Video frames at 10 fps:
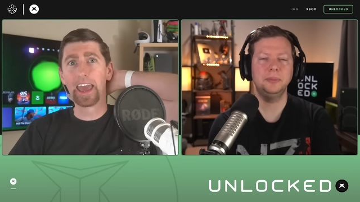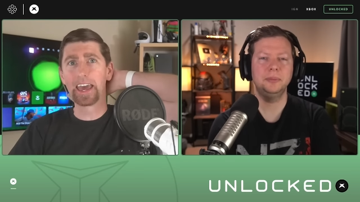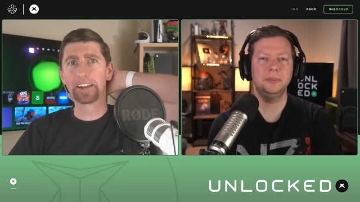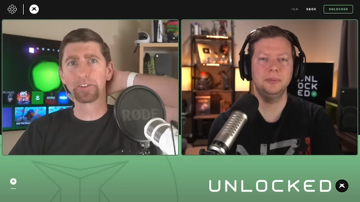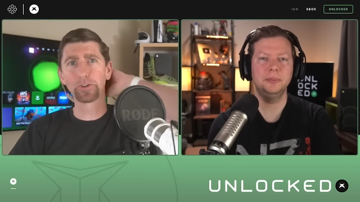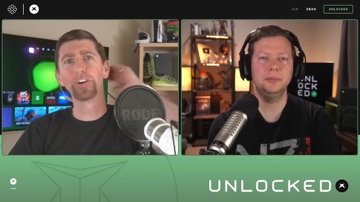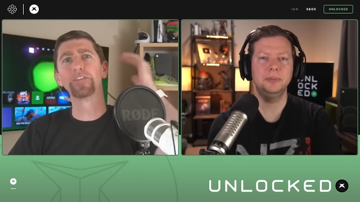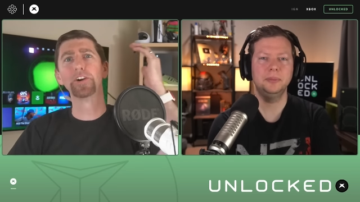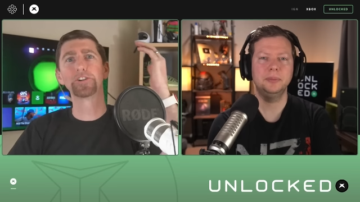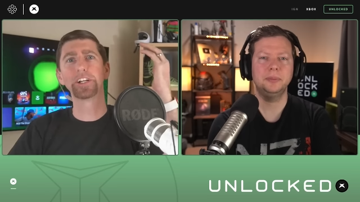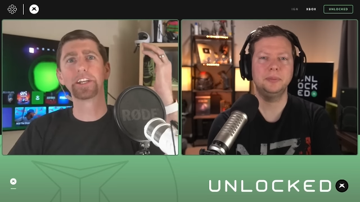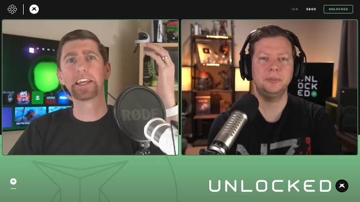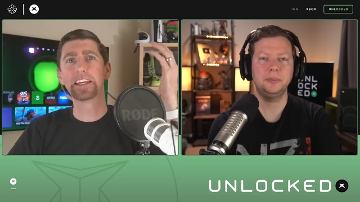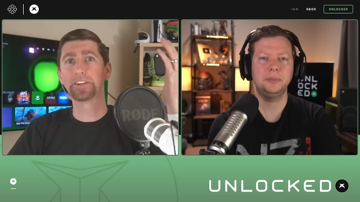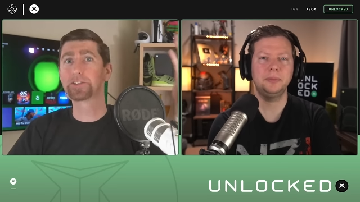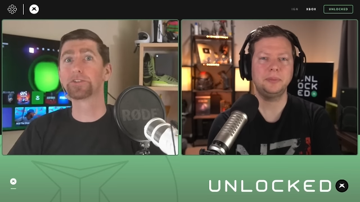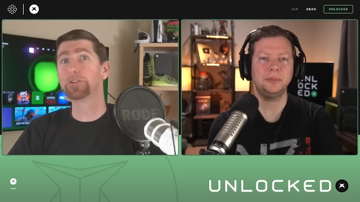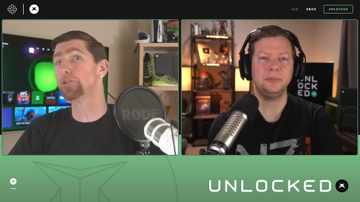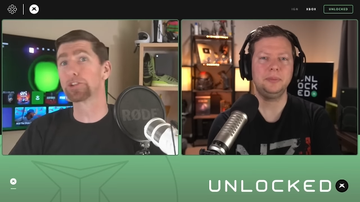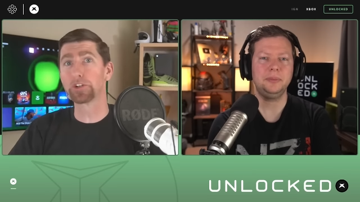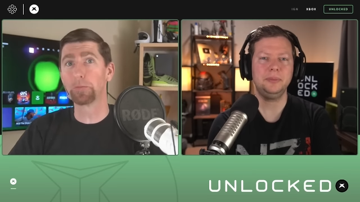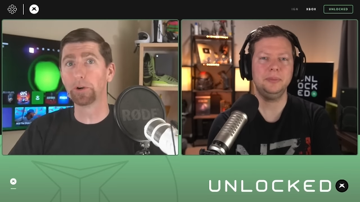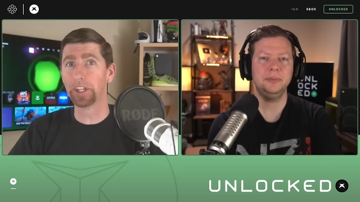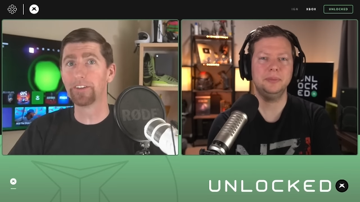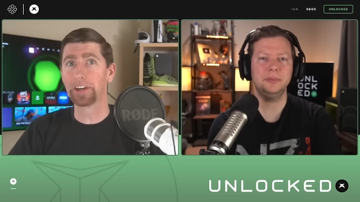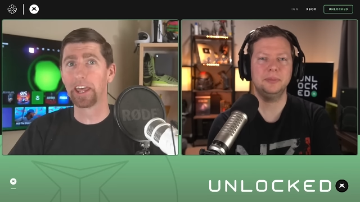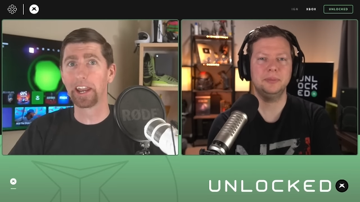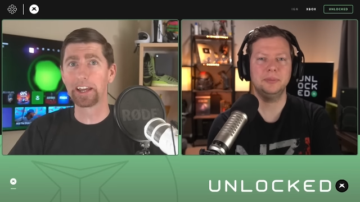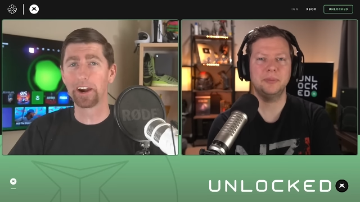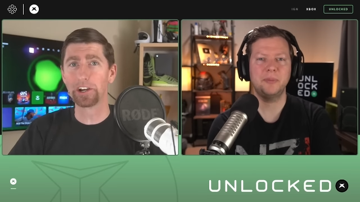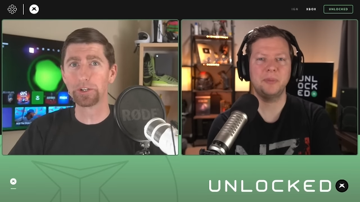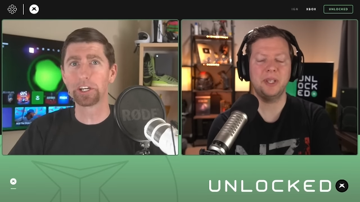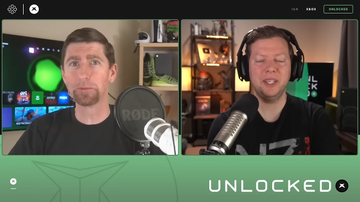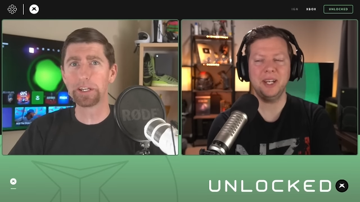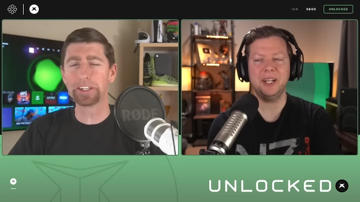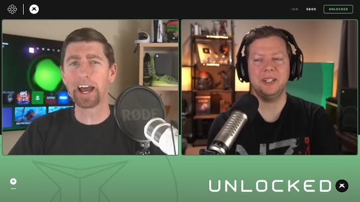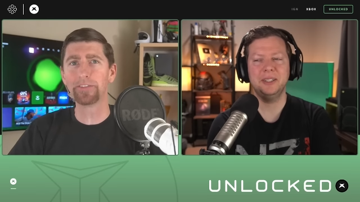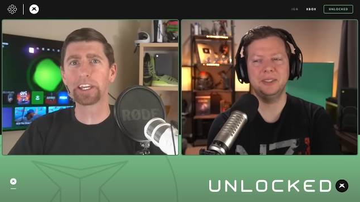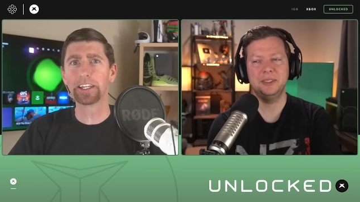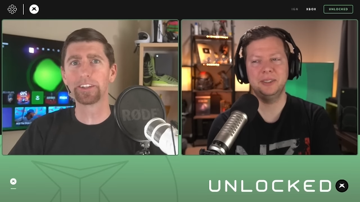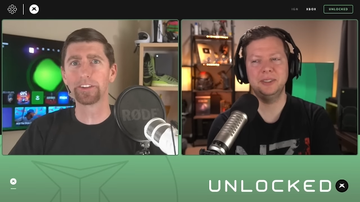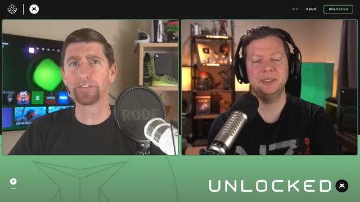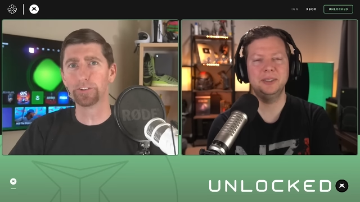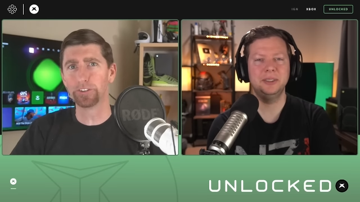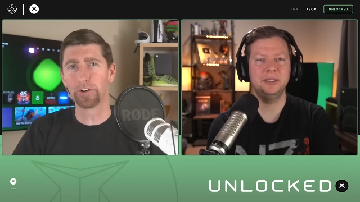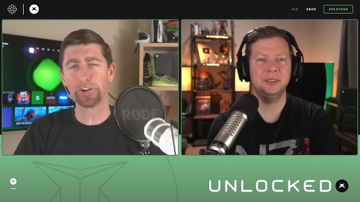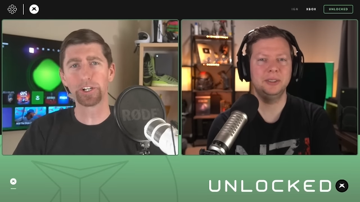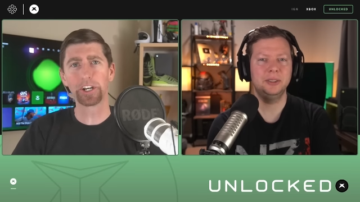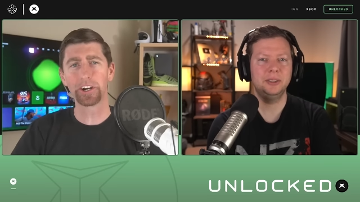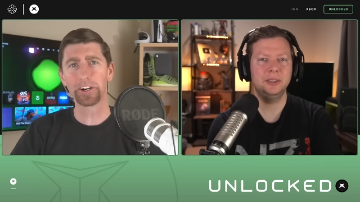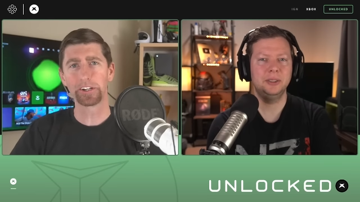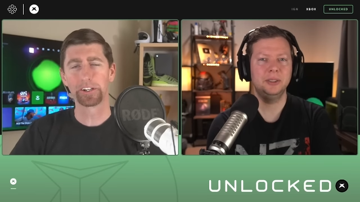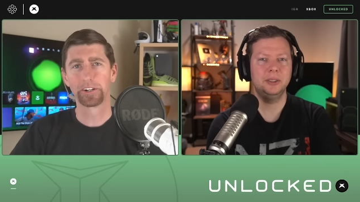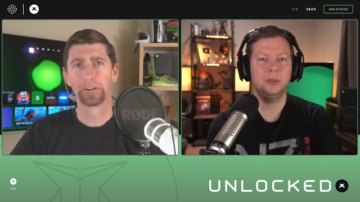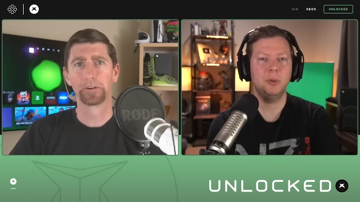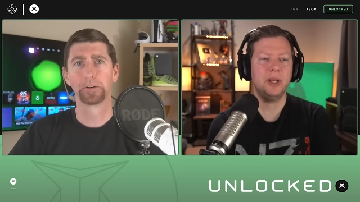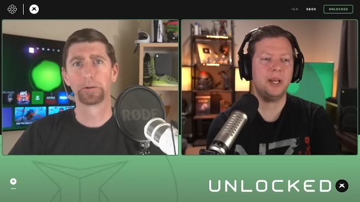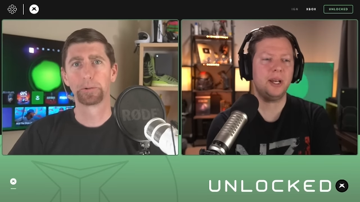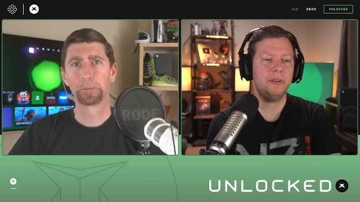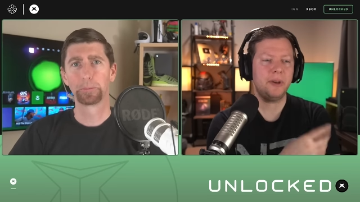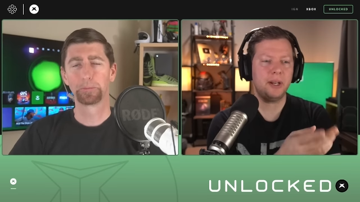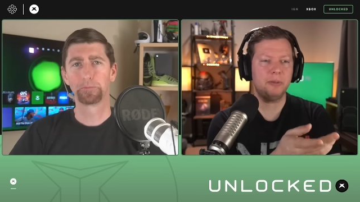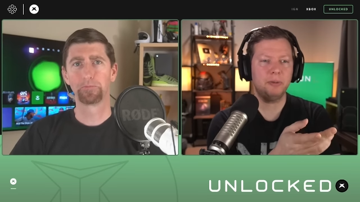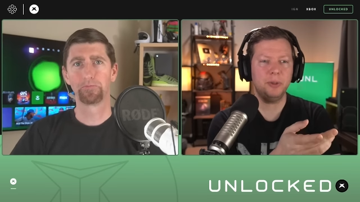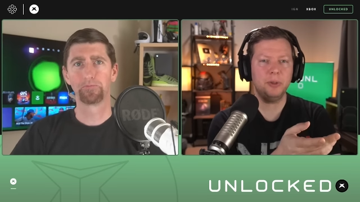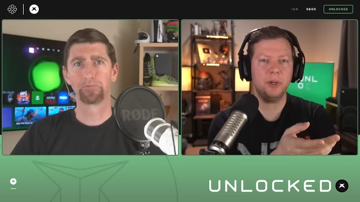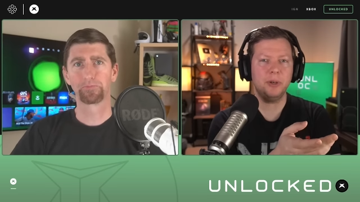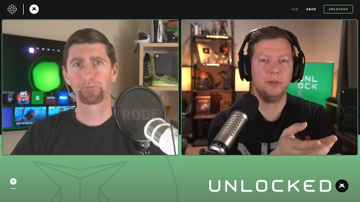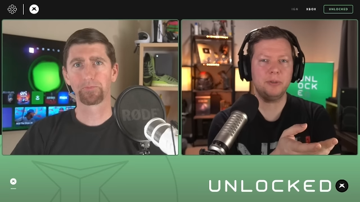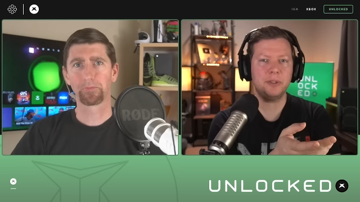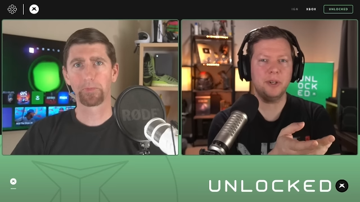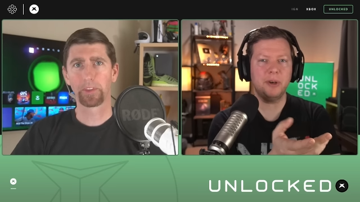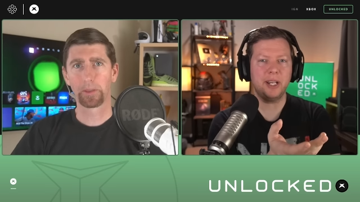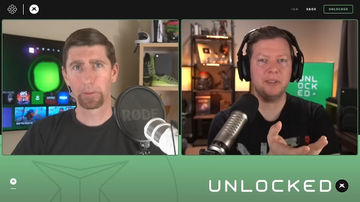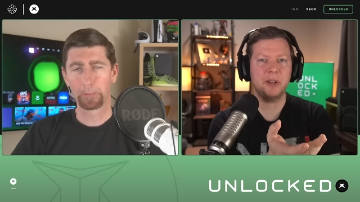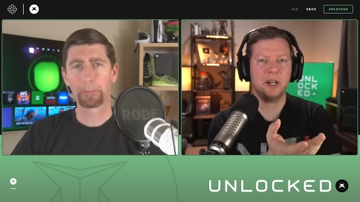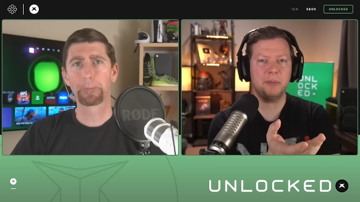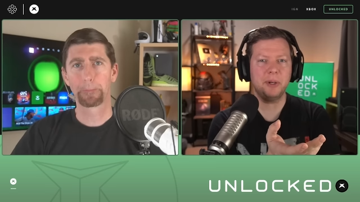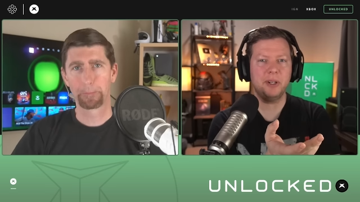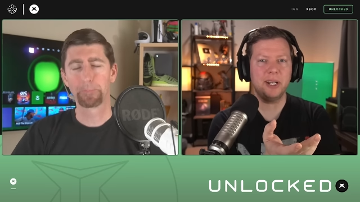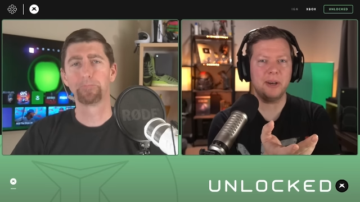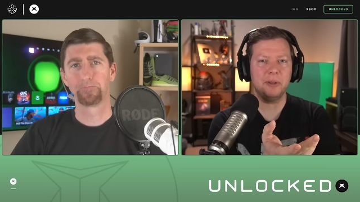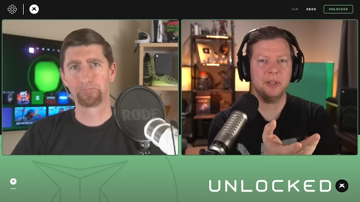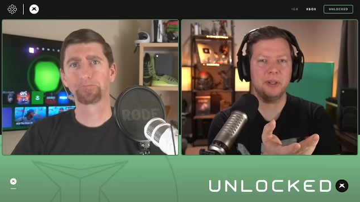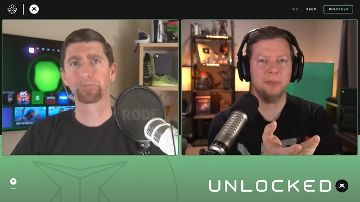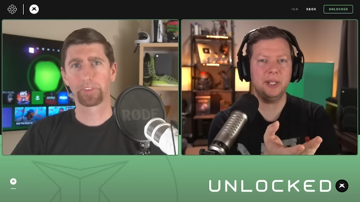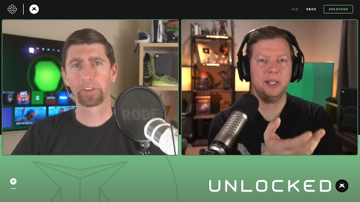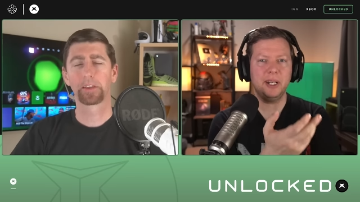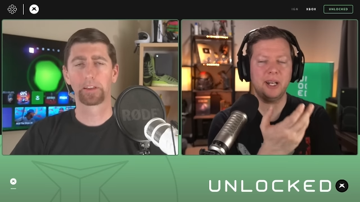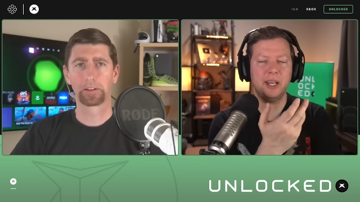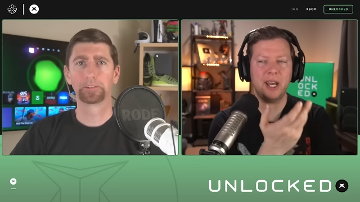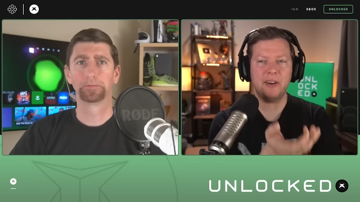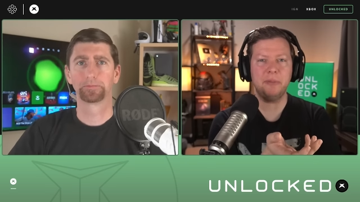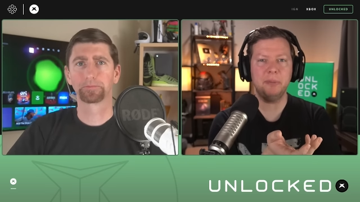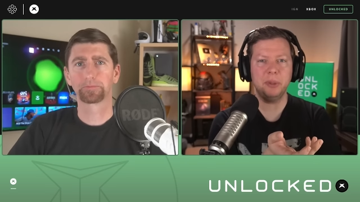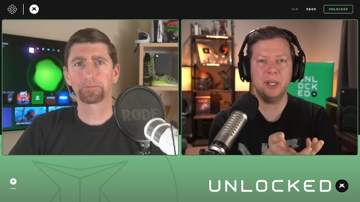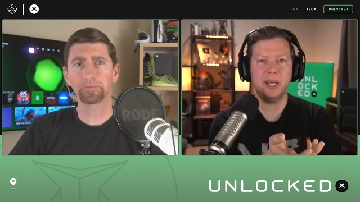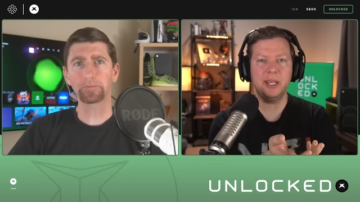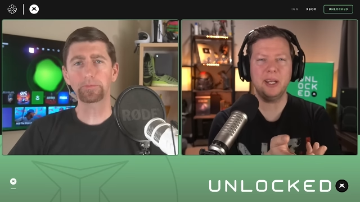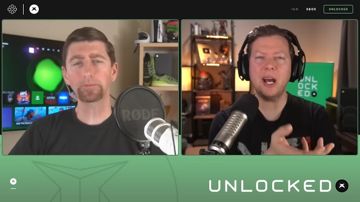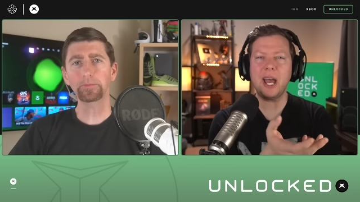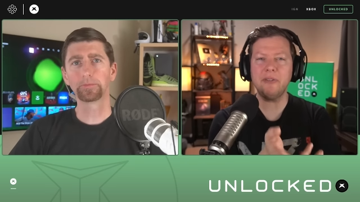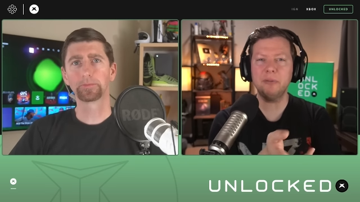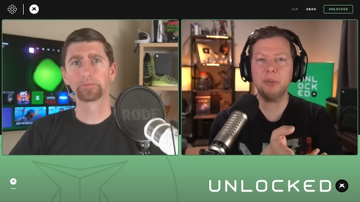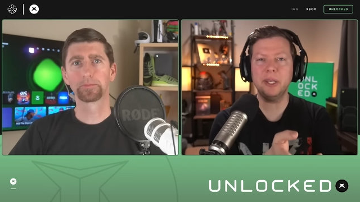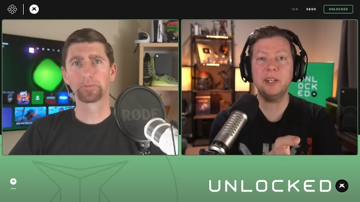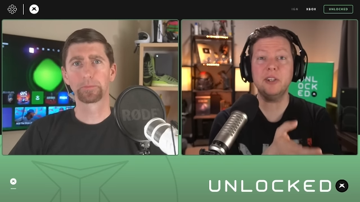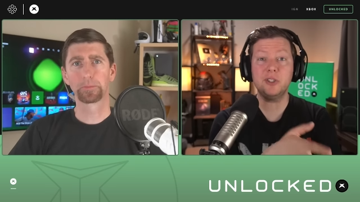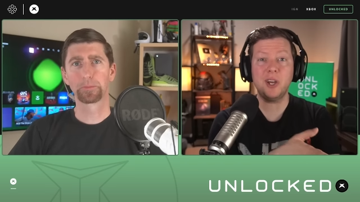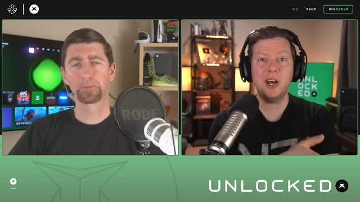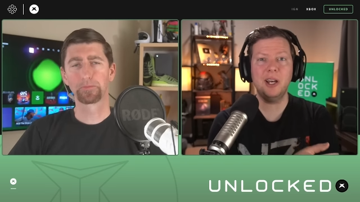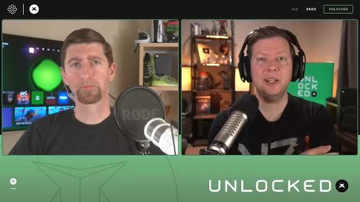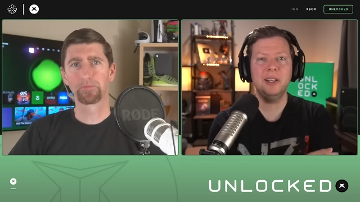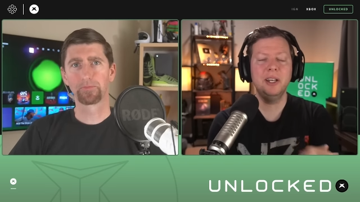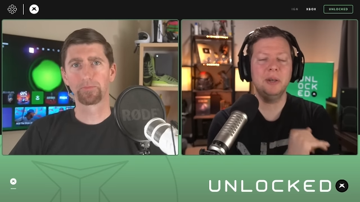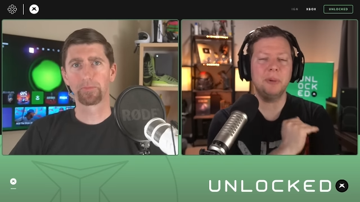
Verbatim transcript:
Speaker 1: And short version is you super love it. And I, are you going to yeah. be diving into the full version here?
Speaker 2: Well, I, have had a review code, so I can talk about it now a little bit. I have been playing. I haven't played a ton,